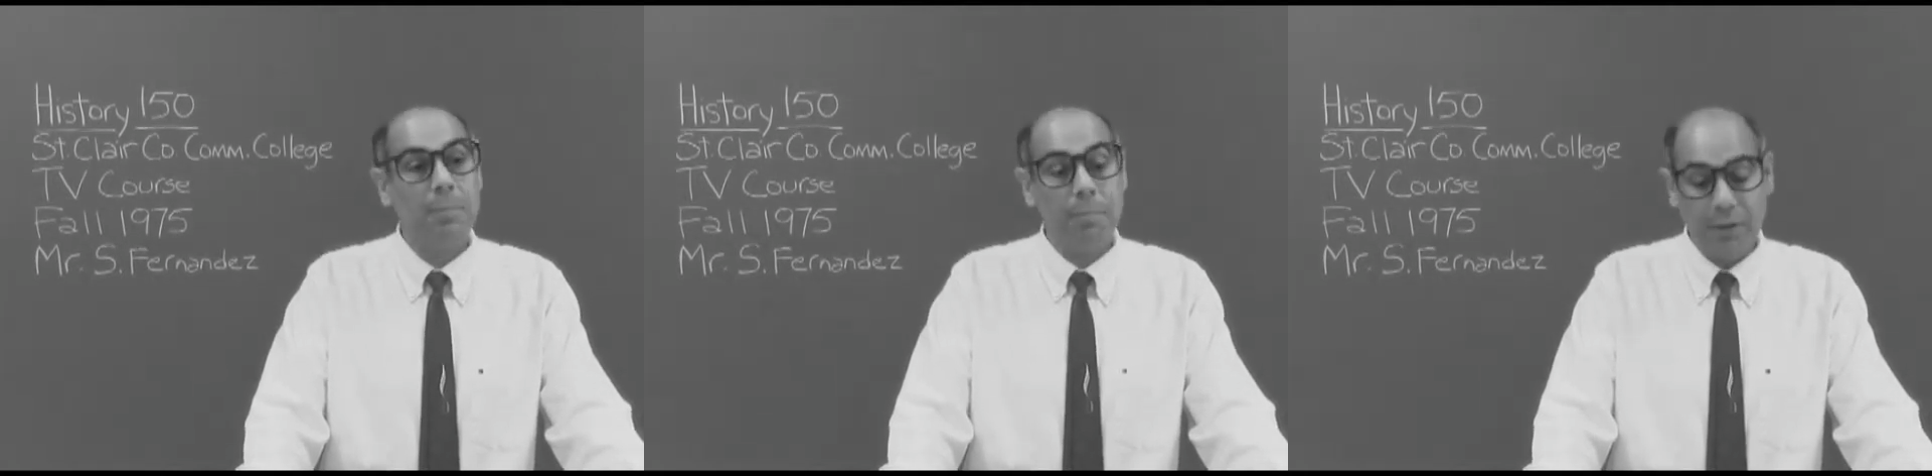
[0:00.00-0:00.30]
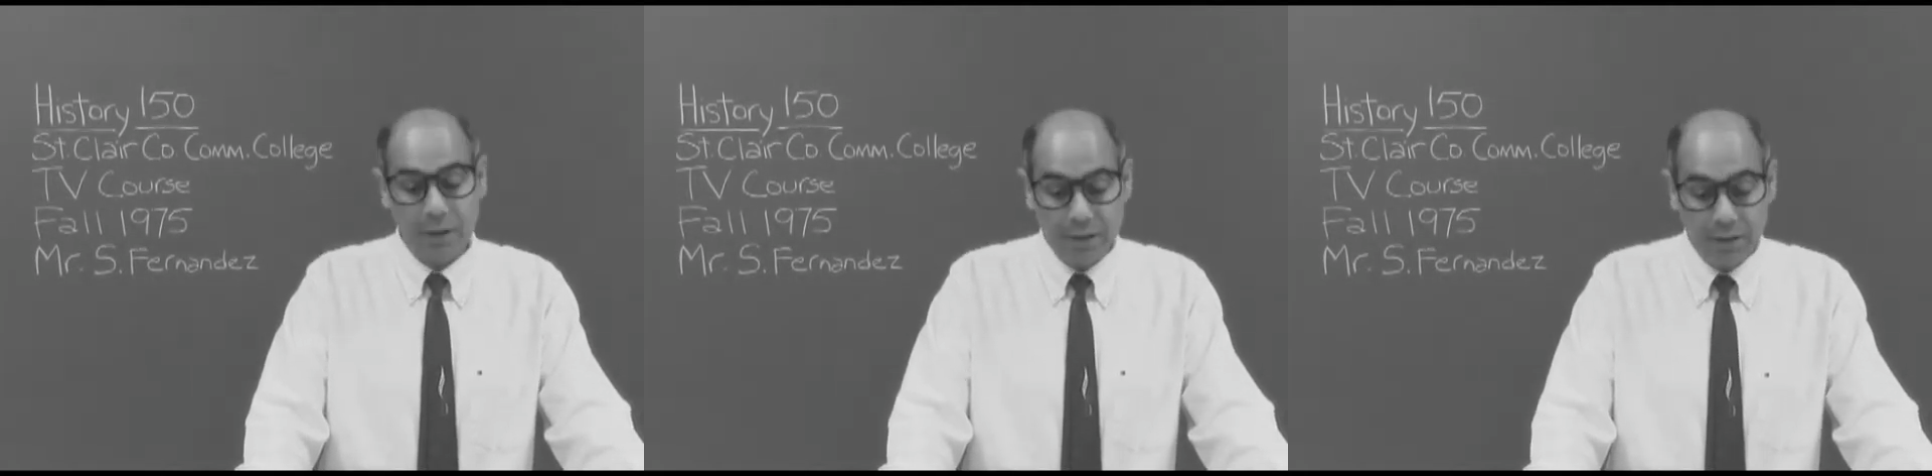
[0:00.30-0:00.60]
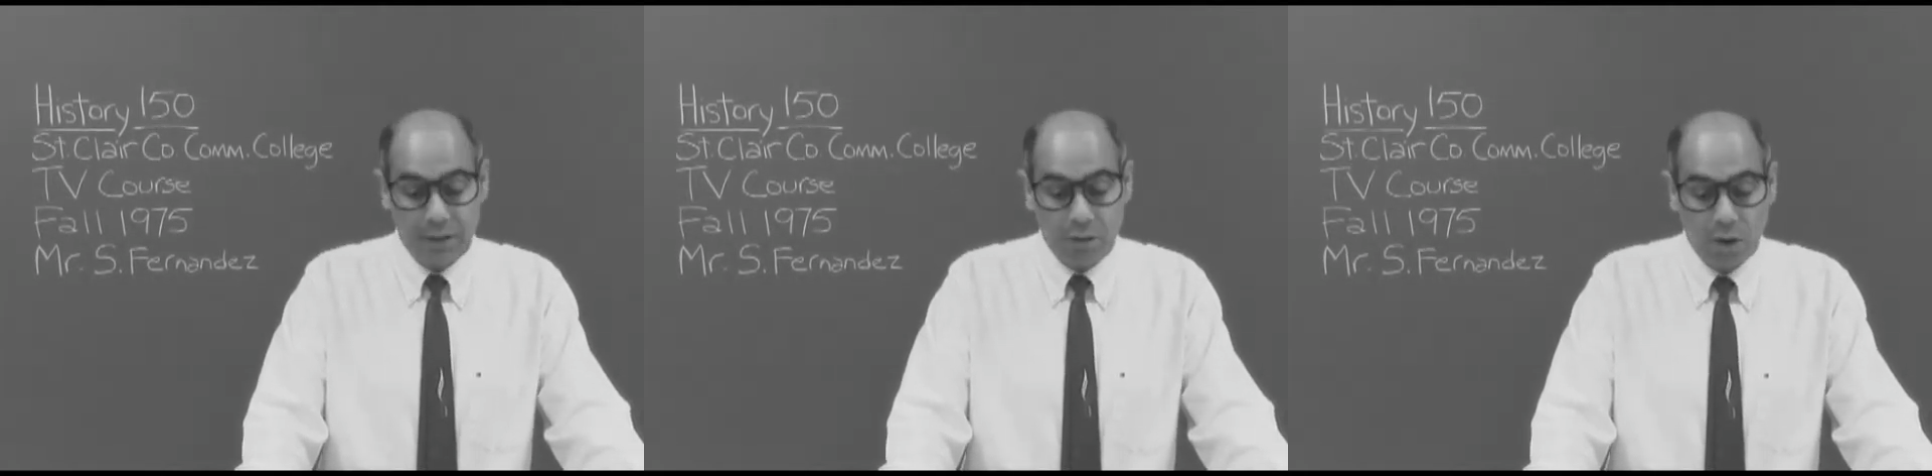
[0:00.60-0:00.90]

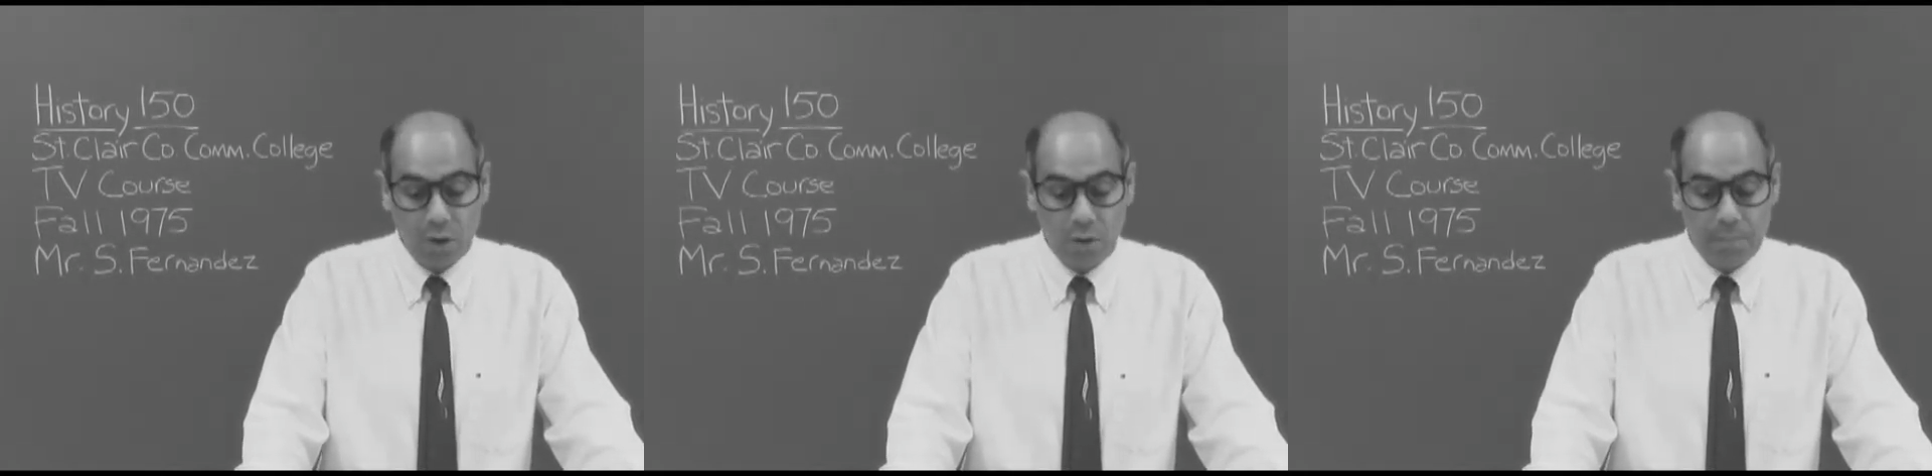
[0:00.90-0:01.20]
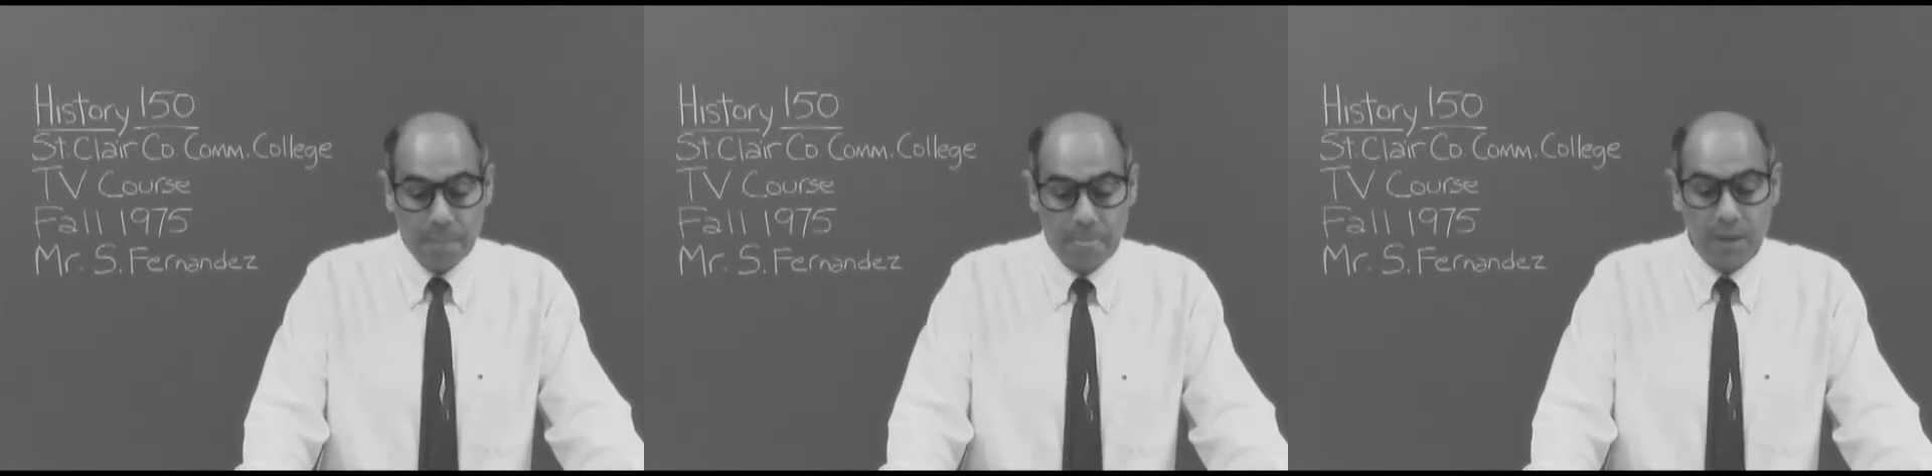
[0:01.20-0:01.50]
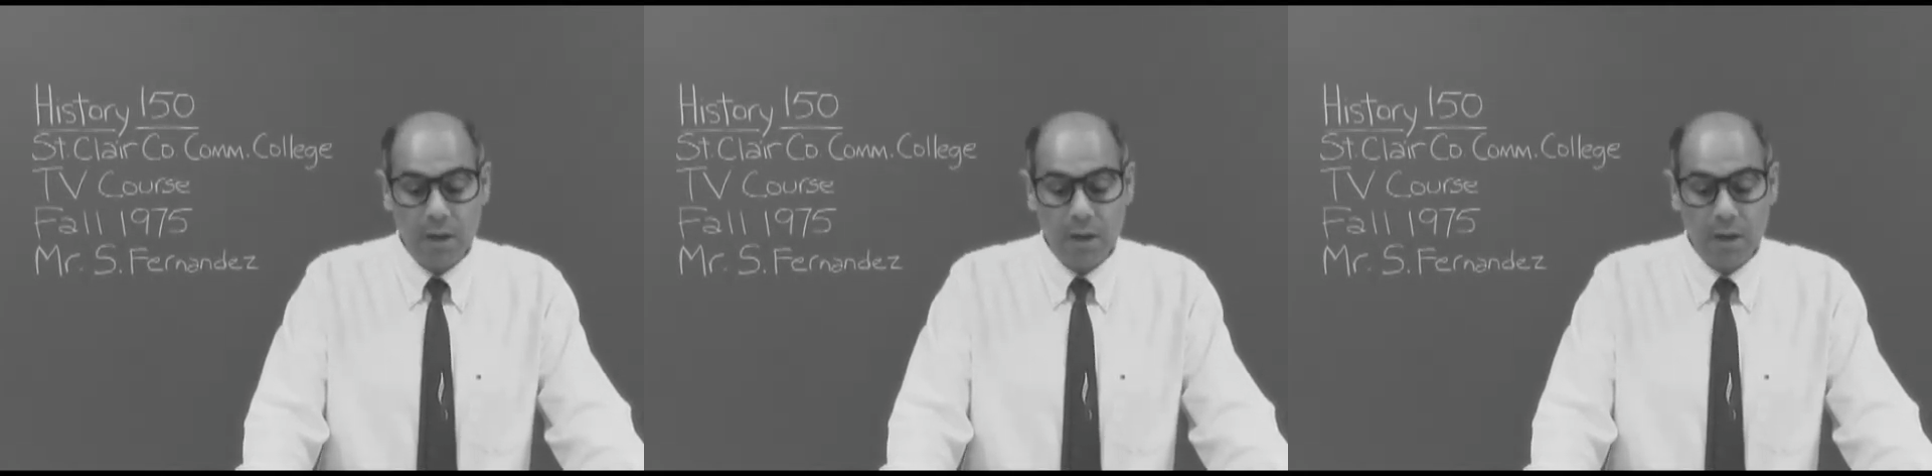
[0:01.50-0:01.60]
completely at home